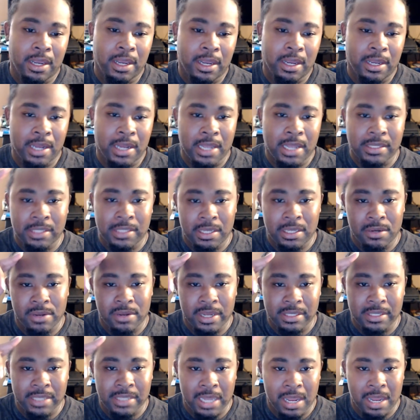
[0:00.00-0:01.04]
And I'll see you
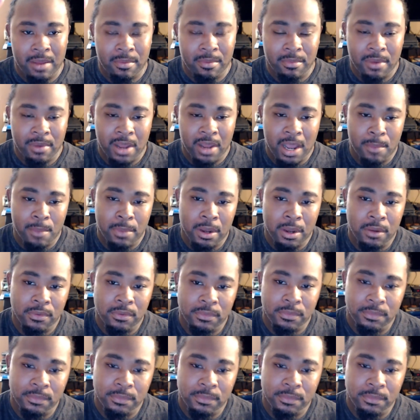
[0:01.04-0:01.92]
next time. I'm out.